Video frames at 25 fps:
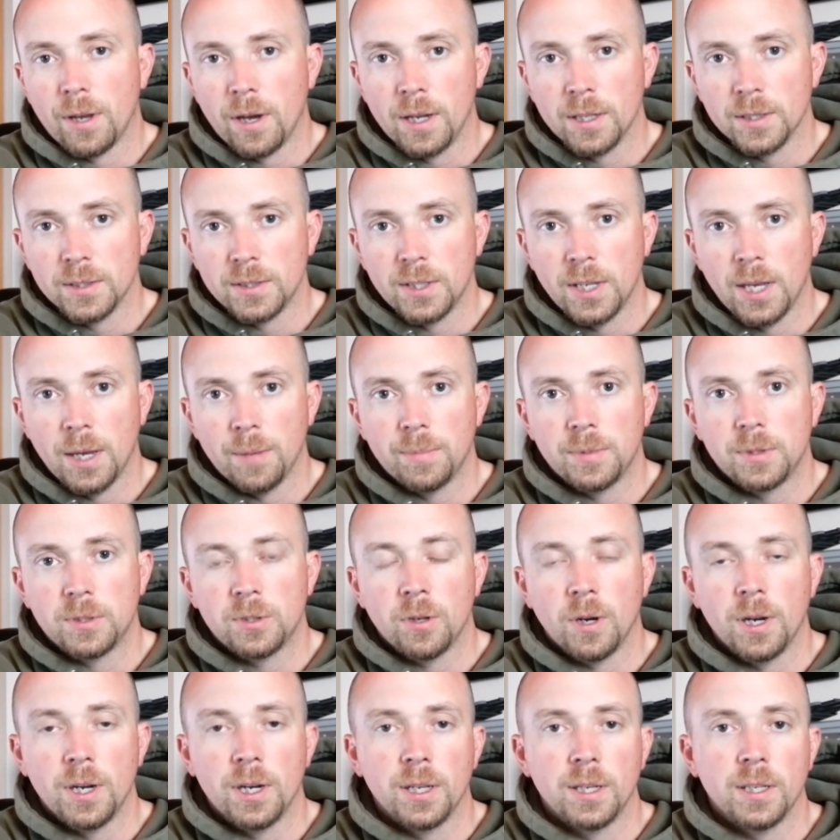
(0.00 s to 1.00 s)
concept,
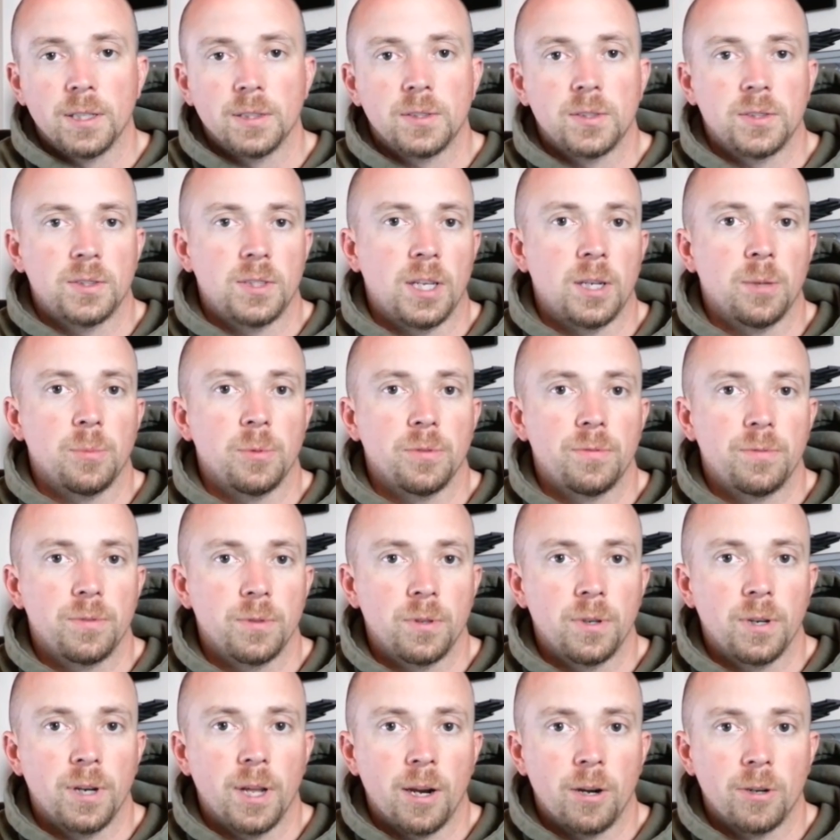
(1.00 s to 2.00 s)
trying to get sustainable
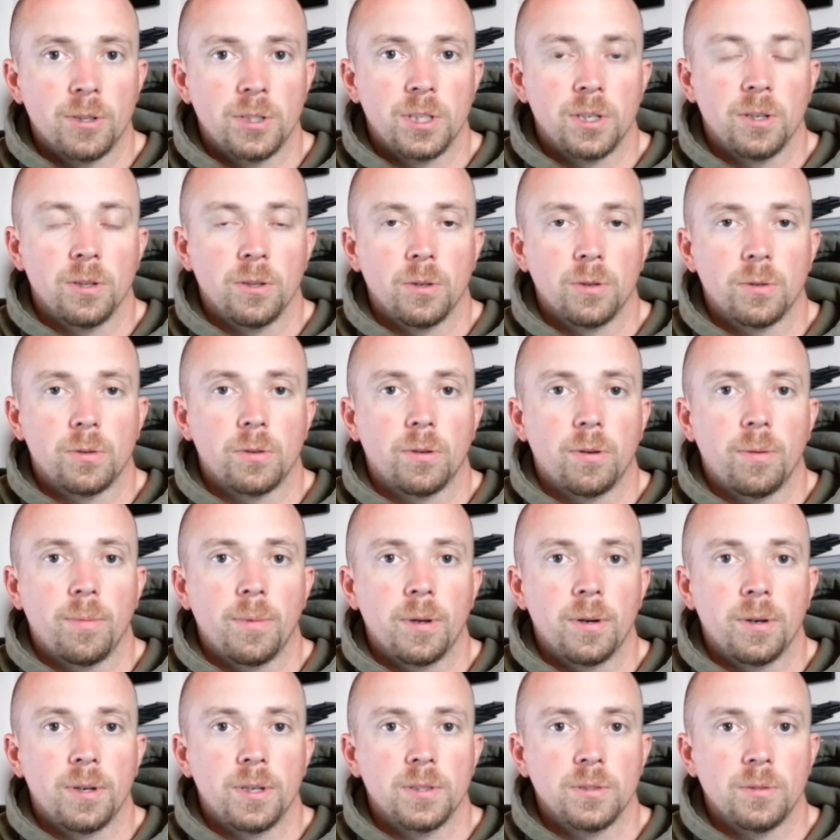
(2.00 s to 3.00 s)
food and energy to local
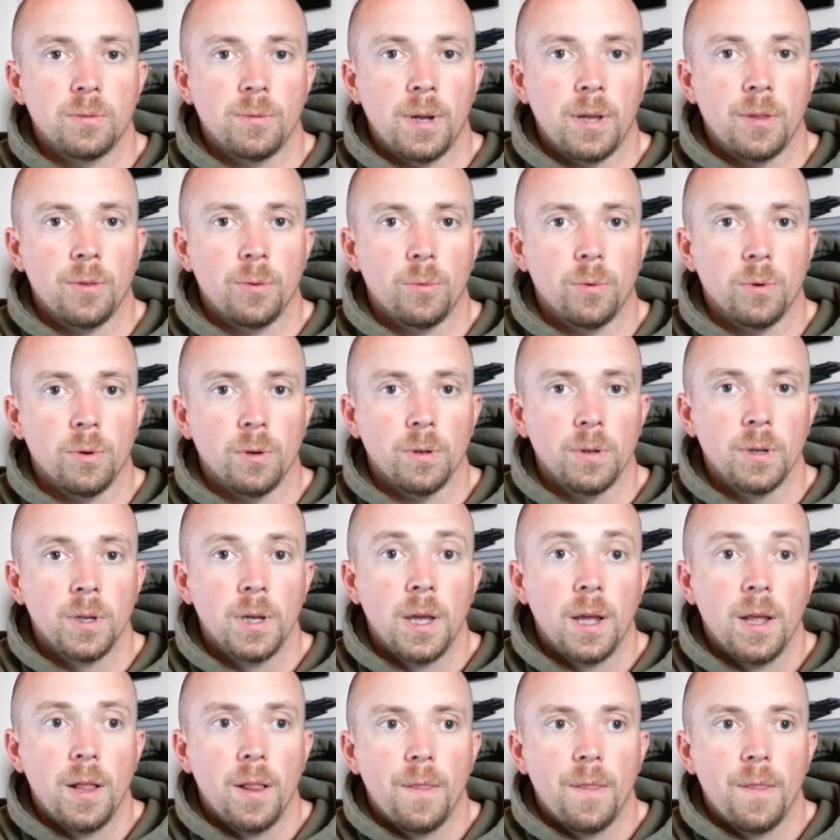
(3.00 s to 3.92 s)
communities around the world.